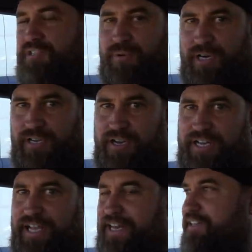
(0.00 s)
So we're gonna go ahead
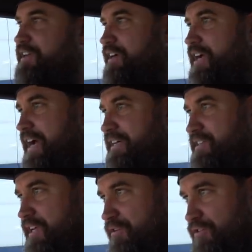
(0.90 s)
and end it there, guys.
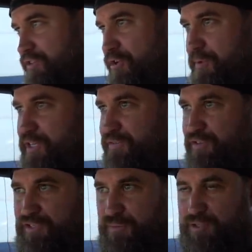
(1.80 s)
Thank you so much for
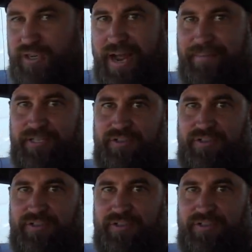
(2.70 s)
subscribing